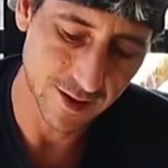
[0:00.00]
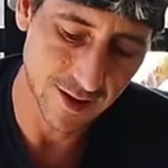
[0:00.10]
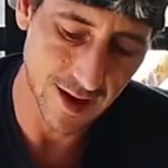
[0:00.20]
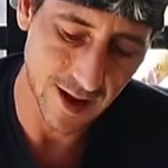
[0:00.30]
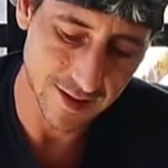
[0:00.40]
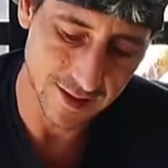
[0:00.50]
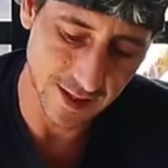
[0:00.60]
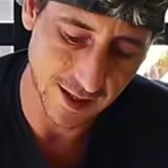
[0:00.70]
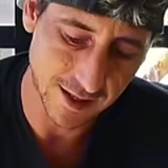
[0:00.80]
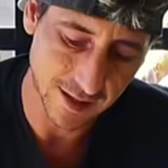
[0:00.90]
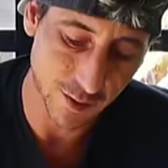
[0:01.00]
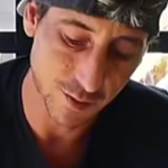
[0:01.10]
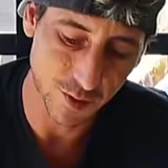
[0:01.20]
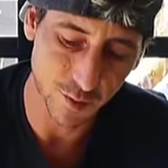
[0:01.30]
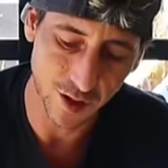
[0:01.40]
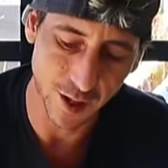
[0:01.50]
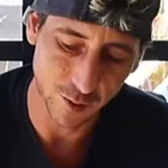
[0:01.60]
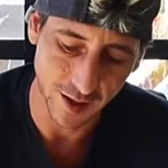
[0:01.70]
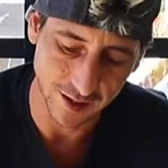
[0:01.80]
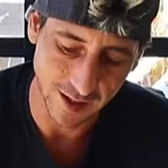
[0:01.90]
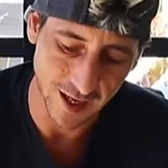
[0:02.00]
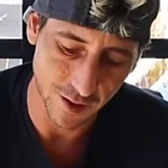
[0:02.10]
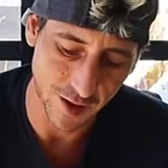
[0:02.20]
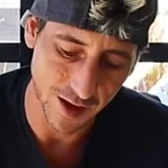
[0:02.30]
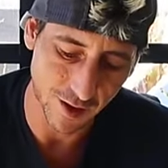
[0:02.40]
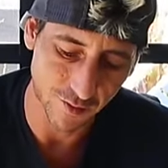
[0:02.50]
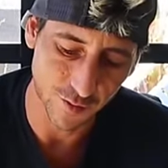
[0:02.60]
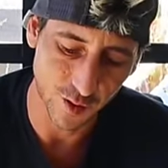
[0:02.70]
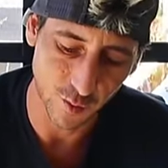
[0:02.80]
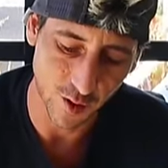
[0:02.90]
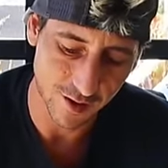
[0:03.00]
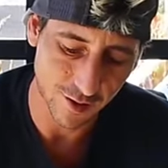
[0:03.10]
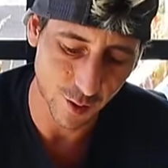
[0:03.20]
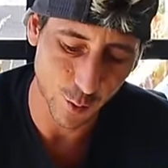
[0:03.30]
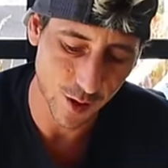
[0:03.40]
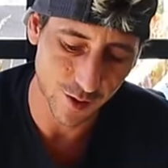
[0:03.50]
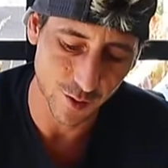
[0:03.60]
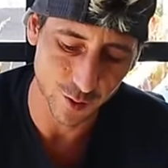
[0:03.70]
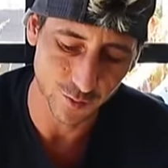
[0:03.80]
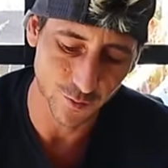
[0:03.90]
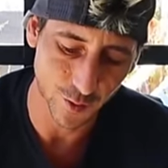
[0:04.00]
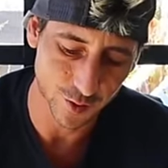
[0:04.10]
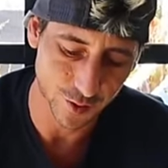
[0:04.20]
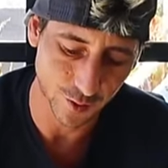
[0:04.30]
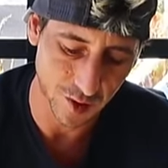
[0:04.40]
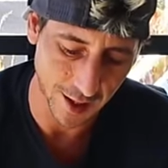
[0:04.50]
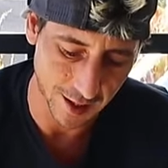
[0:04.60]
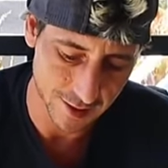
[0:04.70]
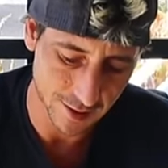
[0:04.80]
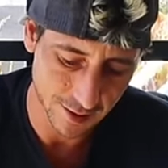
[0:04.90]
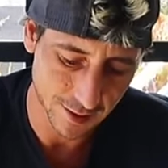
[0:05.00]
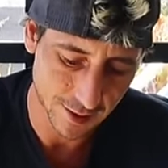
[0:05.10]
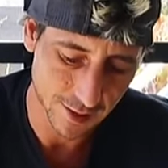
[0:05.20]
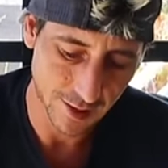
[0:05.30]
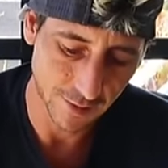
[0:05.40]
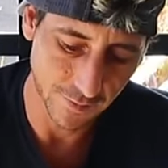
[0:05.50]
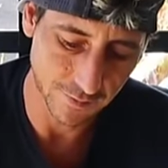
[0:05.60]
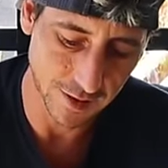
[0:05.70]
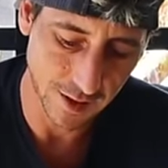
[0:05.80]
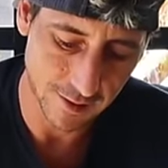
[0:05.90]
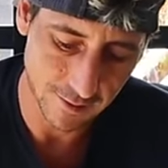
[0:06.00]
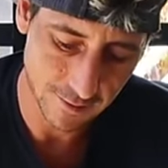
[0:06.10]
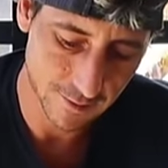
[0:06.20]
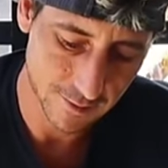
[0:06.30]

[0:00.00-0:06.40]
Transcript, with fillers: Nasty. It would be really great to get it right now. 41 on one of those first two tickets. 15.